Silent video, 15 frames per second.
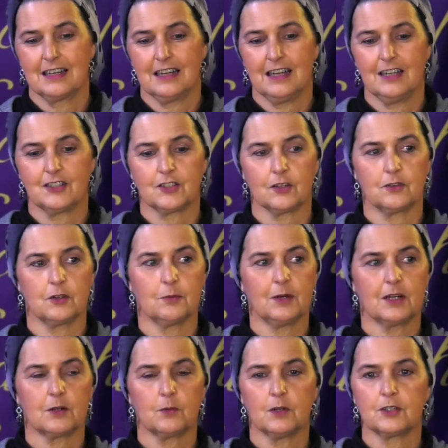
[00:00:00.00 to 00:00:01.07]
And so no
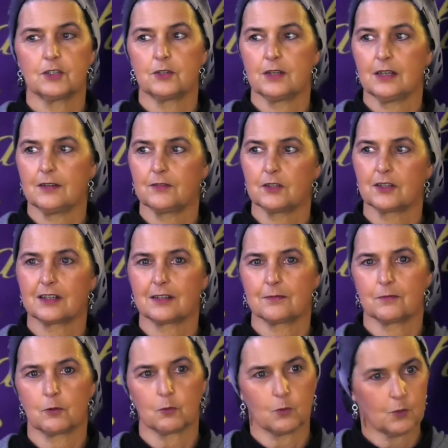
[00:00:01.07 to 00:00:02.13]
matter what you have, there
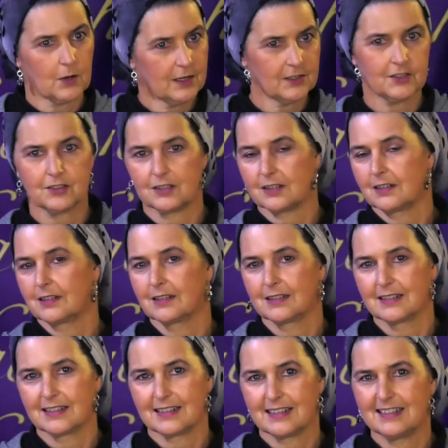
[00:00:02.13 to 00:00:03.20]
rust
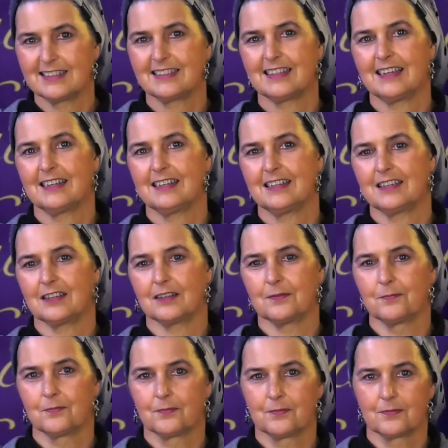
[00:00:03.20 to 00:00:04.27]
can set in.
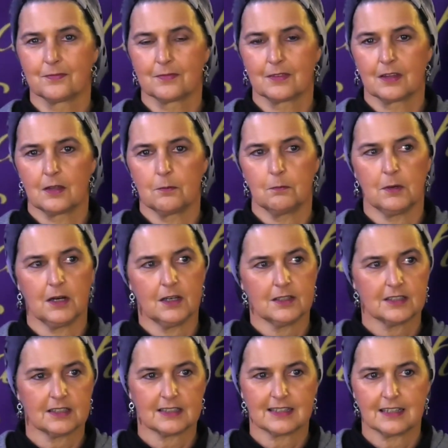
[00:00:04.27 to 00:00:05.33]

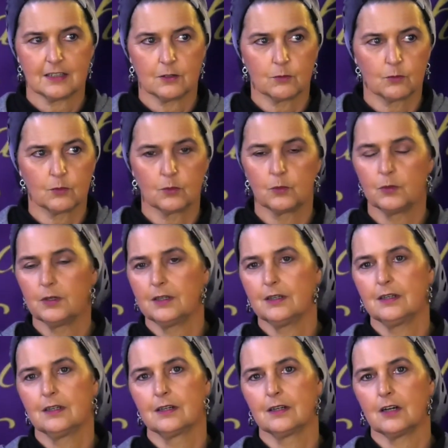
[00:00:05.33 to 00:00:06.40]
Moths can
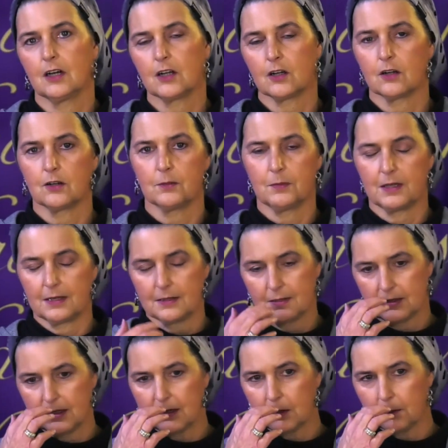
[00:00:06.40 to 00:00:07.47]
ruin a garment.
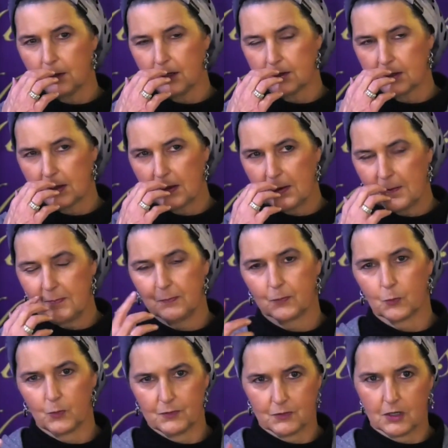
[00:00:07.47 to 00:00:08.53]
Think about that.
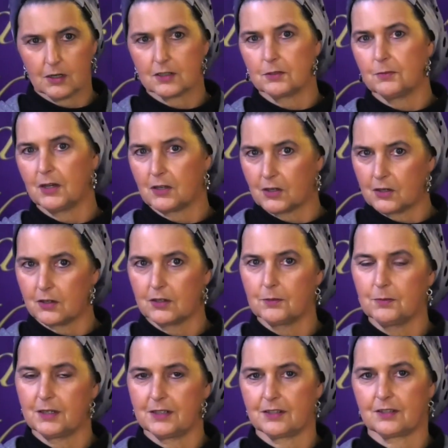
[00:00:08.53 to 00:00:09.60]
We've talked about
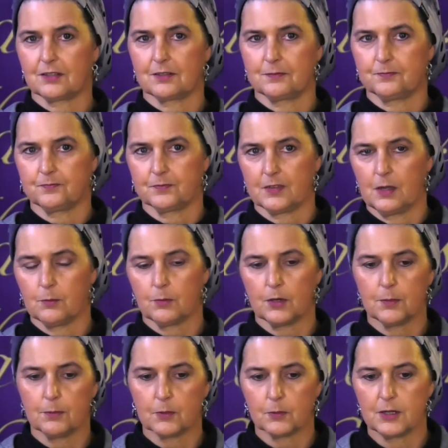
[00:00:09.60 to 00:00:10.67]
garments in
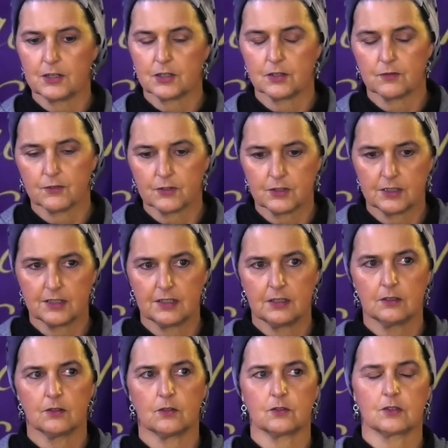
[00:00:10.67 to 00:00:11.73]
preparation for the
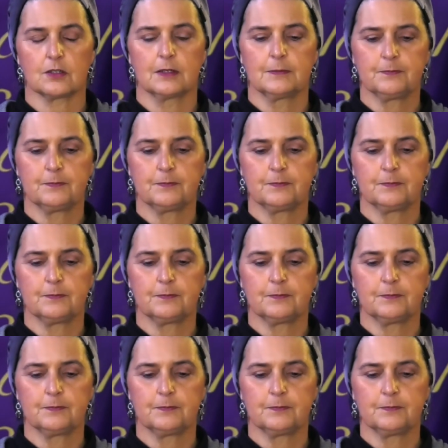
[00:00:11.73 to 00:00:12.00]
seals